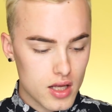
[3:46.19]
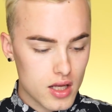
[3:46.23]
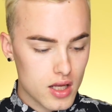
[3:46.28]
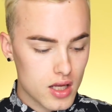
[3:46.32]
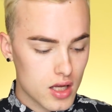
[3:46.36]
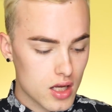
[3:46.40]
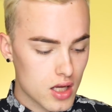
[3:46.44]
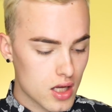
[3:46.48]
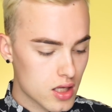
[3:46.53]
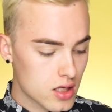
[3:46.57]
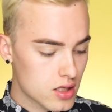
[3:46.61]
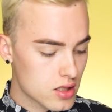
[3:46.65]

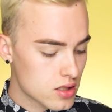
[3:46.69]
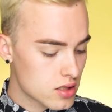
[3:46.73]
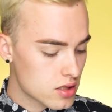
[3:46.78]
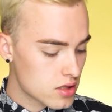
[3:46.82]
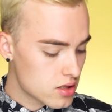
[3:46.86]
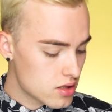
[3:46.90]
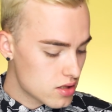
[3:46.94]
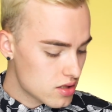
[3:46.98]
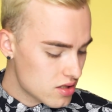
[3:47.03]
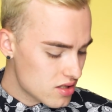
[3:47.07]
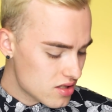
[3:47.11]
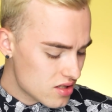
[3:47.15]

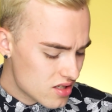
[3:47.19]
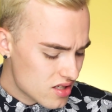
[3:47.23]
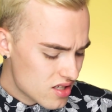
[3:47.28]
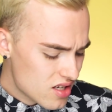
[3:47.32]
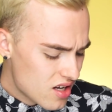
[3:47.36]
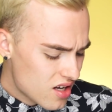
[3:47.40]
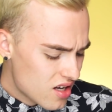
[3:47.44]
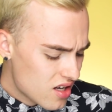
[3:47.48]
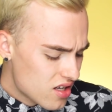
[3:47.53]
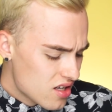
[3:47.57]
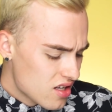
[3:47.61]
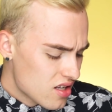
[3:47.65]
And
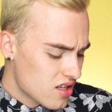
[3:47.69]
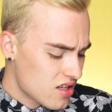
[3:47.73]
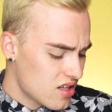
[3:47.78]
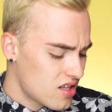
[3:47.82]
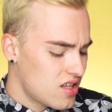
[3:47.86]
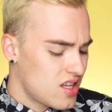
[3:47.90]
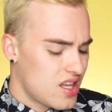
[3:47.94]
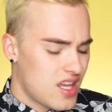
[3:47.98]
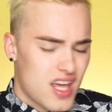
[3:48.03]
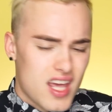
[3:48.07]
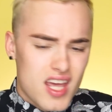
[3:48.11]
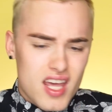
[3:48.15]
do
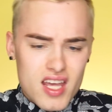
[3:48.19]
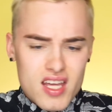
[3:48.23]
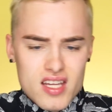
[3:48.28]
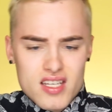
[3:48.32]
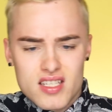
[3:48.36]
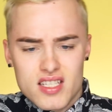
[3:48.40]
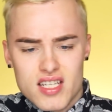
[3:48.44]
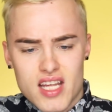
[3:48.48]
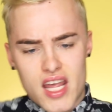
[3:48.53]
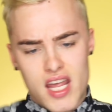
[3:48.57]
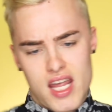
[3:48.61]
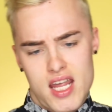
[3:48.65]

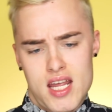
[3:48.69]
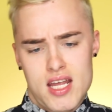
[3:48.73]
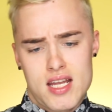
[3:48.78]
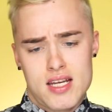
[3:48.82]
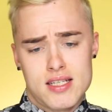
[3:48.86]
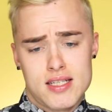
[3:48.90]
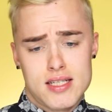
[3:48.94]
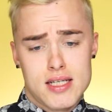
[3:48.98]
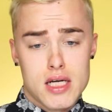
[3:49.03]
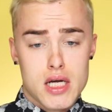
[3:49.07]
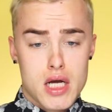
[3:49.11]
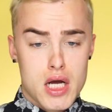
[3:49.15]

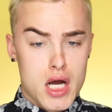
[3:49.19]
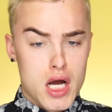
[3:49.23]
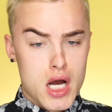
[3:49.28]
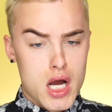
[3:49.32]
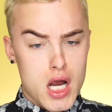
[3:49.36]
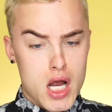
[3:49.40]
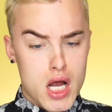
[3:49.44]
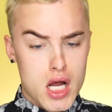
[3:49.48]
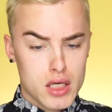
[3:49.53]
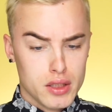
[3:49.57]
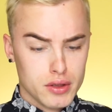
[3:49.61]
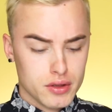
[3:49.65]

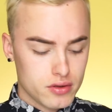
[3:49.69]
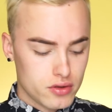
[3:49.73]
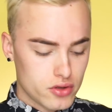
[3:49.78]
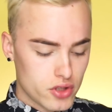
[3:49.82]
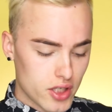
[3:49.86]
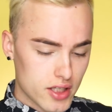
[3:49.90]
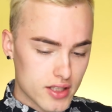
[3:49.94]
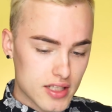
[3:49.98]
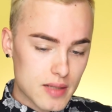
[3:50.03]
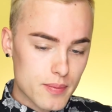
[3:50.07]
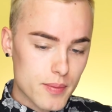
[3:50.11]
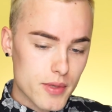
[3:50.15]
you
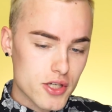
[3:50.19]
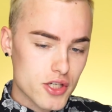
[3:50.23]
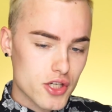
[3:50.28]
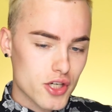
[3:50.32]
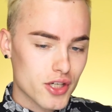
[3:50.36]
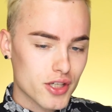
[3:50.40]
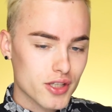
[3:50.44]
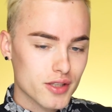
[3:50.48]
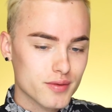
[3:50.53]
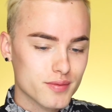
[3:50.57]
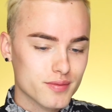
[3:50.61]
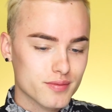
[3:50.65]
guys like my
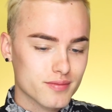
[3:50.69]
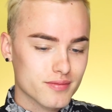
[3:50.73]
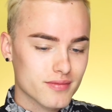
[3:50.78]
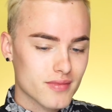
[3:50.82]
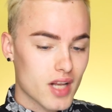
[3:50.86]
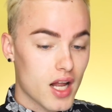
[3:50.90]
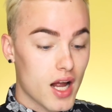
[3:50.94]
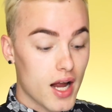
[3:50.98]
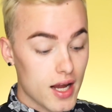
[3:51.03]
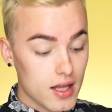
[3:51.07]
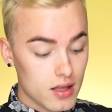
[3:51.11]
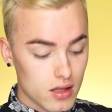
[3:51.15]
shirt?
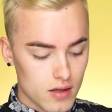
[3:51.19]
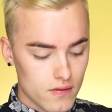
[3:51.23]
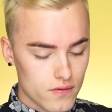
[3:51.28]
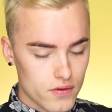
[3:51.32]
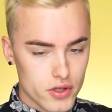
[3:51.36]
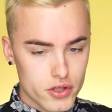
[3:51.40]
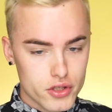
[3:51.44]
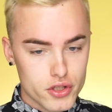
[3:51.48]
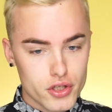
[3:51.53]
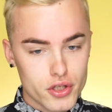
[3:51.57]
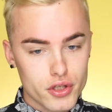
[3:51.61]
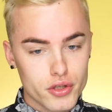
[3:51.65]
I love
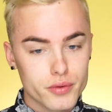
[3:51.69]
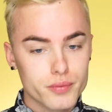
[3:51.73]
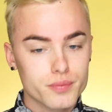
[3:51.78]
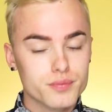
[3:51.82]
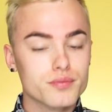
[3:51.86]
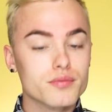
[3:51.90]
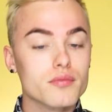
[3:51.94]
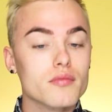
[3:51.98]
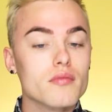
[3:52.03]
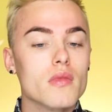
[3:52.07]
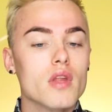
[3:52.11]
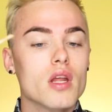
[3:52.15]
this shirt.
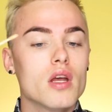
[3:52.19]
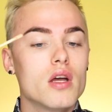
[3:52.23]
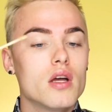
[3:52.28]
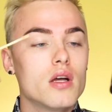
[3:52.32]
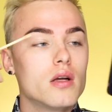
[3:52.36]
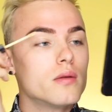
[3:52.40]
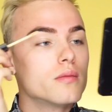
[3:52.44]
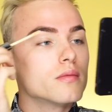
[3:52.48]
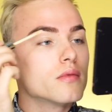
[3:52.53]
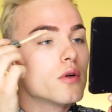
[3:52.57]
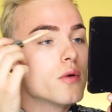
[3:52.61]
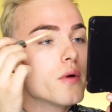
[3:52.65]

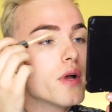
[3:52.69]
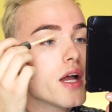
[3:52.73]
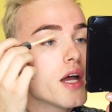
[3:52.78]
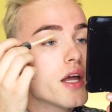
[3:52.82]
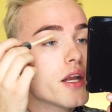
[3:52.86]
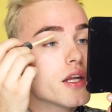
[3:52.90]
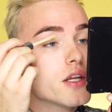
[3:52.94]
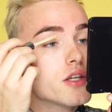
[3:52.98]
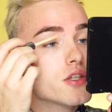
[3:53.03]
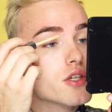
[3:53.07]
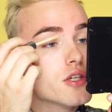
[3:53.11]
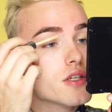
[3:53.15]
Go
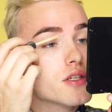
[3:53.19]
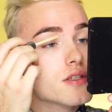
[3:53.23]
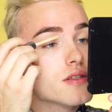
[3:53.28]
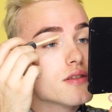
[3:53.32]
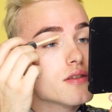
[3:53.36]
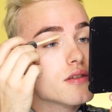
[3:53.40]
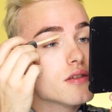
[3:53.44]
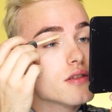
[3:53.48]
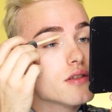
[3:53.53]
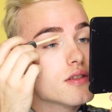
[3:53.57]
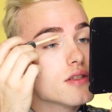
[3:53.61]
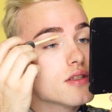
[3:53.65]
ahead and
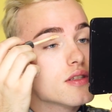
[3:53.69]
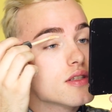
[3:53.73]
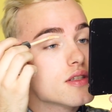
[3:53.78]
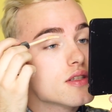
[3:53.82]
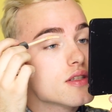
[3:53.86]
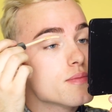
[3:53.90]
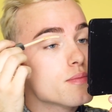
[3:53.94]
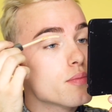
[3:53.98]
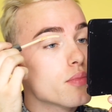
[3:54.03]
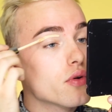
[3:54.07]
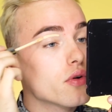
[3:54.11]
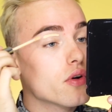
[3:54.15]
just
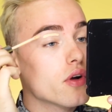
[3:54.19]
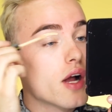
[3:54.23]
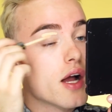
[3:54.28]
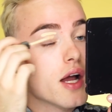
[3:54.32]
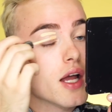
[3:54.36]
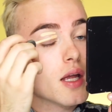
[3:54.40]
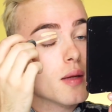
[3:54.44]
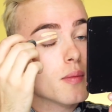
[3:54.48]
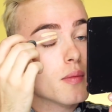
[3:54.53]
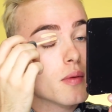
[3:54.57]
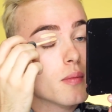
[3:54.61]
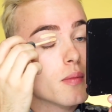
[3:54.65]

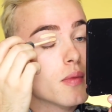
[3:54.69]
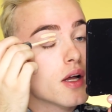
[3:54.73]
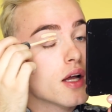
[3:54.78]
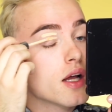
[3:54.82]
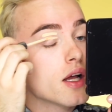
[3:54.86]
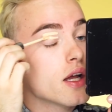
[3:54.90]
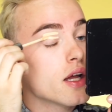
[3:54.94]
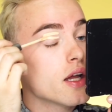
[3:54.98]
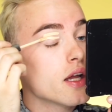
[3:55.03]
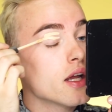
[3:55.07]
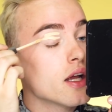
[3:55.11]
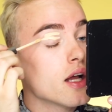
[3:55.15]
prime
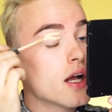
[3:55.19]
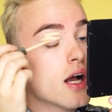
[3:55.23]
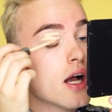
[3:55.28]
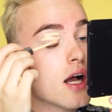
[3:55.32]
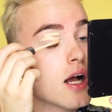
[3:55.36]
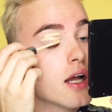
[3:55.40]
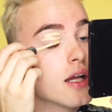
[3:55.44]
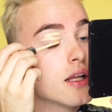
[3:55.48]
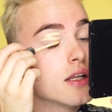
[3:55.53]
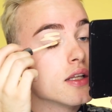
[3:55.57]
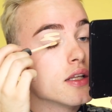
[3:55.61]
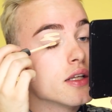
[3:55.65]
my
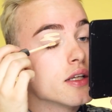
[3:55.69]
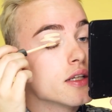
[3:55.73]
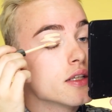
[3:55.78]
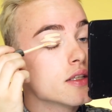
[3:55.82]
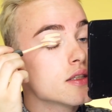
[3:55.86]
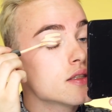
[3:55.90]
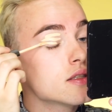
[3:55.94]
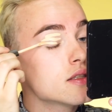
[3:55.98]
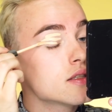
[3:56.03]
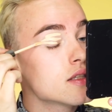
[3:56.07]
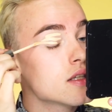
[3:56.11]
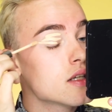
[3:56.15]

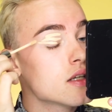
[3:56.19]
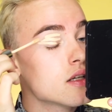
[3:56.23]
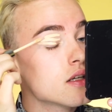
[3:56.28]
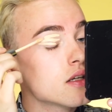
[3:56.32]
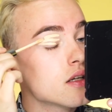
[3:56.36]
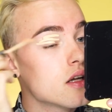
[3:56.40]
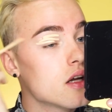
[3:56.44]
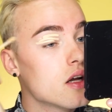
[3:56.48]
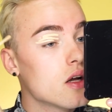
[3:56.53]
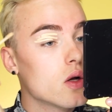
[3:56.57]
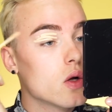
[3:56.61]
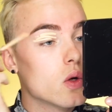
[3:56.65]
eyelids
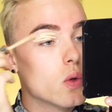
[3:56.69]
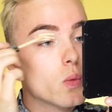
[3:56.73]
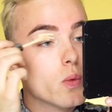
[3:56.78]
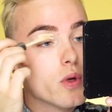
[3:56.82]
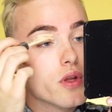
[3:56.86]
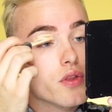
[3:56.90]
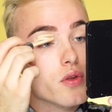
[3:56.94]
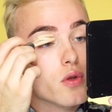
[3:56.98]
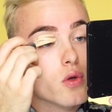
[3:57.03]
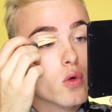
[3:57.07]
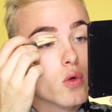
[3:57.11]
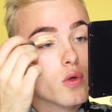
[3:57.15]

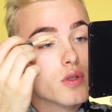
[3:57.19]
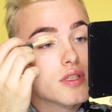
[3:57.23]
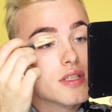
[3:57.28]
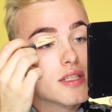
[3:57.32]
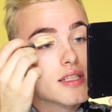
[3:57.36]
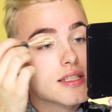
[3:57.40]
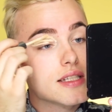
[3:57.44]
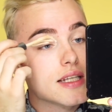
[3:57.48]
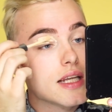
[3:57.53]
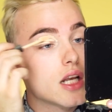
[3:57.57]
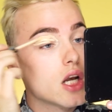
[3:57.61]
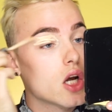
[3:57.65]
with
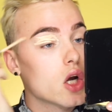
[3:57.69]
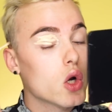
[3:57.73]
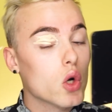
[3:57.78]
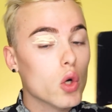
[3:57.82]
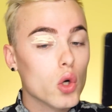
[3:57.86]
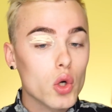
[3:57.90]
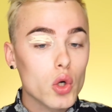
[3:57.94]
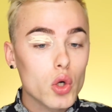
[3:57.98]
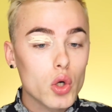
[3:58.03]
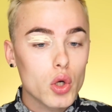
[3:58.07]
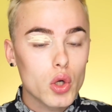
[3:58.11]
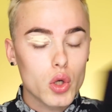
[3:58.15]

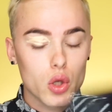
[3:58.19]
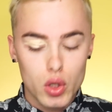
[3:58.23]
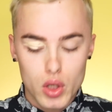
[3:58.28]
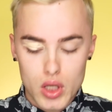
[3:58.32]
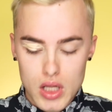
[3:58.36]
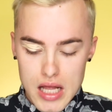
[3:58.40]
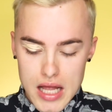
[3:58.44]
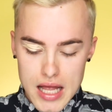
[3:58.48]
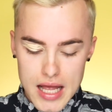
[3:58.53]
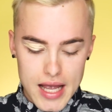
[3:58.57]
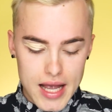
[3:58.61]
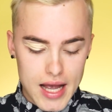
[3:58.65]
concealer.
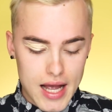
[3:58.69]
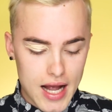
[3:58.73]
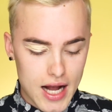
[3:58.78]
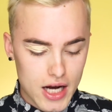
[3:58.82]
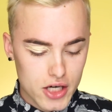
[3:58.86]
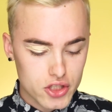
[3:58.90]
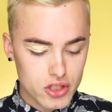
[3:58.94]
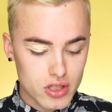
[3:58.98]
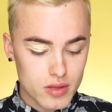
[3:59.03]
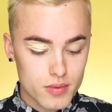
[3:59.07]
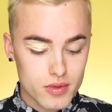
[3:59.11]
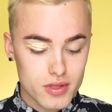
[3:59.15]

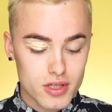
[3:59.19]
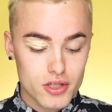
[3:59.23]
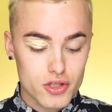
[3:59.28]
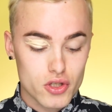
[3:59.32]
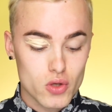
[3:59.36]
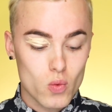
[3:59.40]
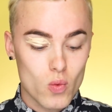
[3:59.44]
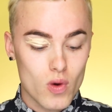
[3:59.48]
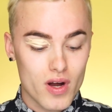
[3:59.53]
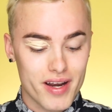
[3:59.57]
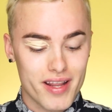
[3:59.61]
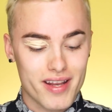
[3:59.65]
Actually, I'm just gonna
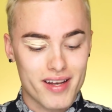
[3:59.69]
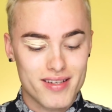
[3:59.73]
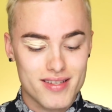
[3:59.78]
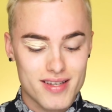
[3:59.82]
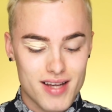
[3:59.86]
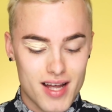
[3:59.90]
do one at a